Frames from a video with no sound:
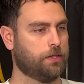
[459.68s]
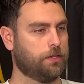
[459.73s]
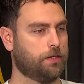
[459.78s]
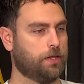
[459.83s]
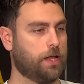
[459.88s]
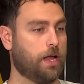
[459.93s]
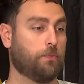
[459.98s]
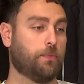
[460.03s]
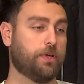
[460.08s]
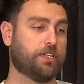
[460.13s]

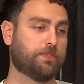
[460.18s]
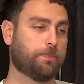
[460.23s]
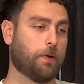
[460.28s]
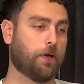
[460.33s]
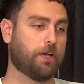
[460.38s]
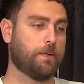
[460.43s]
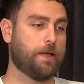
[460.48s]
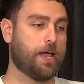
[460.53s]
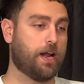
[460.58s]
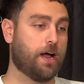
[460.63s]
We
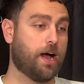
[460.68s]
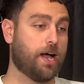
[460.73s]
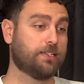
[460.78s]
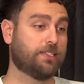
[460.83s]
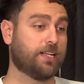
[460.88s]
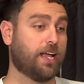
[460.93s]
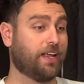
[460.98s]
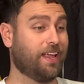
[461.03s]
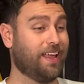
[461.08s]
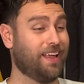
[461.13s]
spoke about
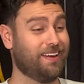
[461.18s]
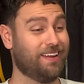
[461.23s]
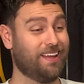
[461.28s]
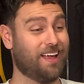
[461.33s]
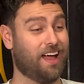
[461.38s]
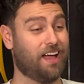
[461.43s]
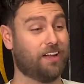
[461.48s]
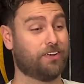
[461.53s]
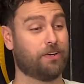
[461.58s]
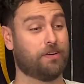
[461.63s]
Isaac Heaney,
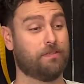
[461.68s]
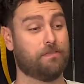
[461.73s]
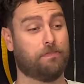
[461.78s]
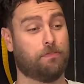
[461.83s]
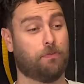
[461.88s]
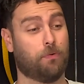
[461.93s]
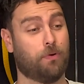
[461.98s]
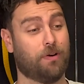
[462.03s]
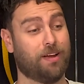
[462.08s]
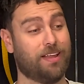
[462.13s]

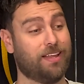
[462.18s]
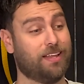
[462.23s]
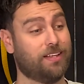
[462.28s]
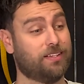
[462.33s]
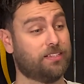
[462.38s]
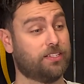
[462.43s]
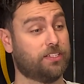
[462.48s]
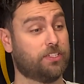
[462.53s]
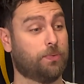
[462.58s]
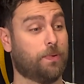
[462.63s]
140
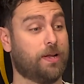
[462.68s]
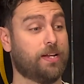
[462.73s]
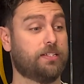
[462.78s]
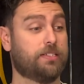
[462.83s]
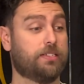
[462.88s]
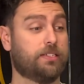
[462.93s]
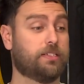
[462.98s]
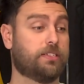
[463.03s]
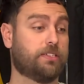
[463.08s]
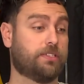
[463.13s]
into
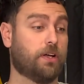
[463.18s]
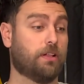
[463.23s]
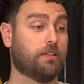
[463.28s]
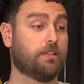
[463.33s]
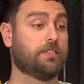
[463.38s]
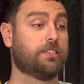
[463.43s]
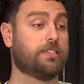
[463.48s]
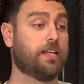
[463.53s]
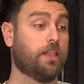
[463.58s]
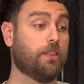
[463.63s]

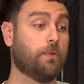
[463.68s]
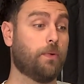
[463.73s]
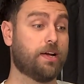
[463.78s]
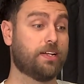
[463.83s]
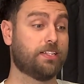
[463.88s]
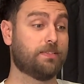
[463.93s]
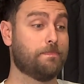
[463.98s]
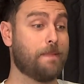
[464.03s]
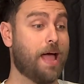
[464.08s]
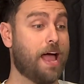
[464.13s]
$26. The other one
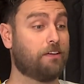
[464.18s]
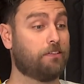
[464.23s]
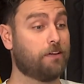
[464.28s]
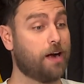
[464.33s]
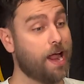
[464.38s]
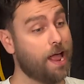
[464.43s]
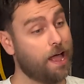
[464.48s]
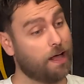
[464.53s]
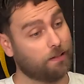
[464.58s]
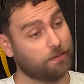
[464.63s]
is Matt
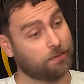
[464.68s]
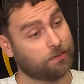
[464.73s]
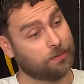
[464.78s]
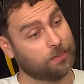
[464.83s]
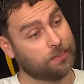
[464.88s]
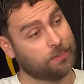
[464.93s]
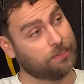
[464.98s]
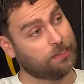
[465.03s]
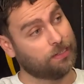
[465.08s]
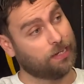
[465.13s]
Rowell.
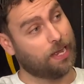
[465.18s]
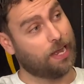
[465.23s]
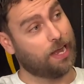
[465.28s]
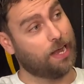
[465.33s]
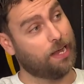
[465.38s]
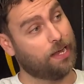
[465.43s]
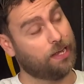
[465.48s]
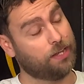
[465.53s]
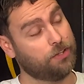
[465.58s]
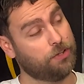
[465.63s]

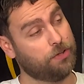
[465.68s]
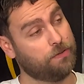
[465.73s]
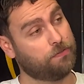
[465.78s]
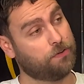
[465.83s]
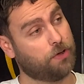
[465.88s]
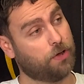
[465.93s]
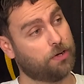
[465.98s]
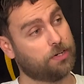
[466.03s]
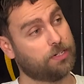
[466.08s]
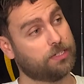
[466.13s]
You've
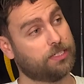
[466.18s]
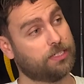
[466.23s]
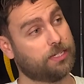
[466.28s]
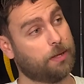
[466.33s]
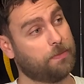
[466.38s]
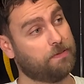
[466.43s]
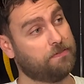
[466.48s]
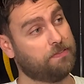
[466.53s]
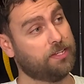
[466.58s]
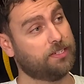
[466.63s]
got
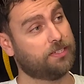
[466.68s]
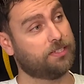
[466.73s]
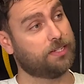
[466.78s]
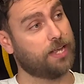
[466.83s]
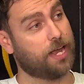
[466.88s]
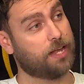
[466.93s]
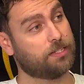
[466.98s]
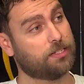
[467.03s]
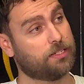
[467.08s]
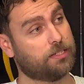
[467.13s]
some of his
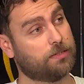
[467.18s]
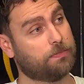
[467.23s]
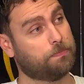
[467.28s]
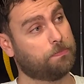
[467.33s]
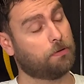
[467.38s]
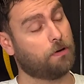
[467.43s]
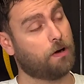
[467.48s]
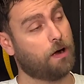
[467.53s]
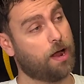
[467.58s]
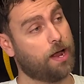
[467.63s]
stats
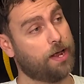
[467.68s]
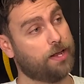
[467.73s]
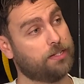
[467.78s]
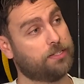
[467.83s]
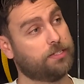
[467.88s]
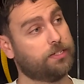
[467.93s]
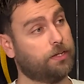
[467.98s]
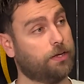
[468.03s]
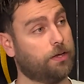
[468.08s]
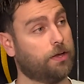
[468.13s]
prior
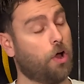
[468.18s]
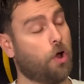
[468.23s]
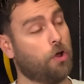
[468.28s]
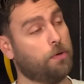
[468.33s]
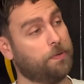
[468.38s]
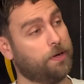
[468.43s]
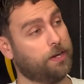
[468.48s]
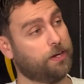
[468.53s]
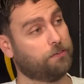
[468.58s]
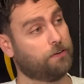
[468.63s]
to
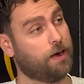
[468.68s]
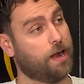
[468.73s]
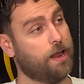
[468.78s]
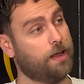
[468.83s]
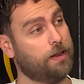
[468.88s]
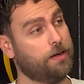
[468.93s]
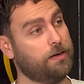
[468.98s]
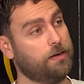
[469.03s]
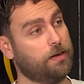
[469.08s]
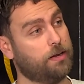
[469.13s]
opening
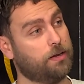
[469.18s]
round.